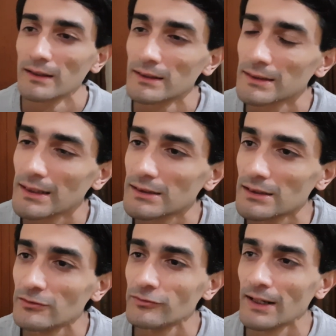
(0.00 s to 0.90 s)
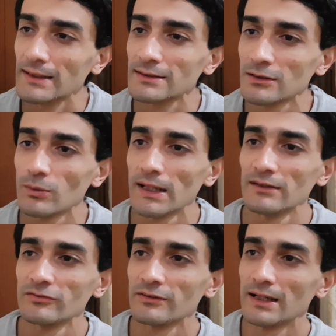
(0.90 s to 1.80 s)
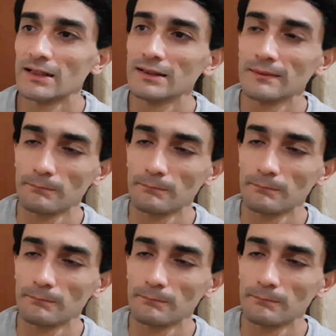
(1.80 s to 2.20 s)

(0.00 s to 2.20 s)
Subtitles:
such a fast Wi-Fi.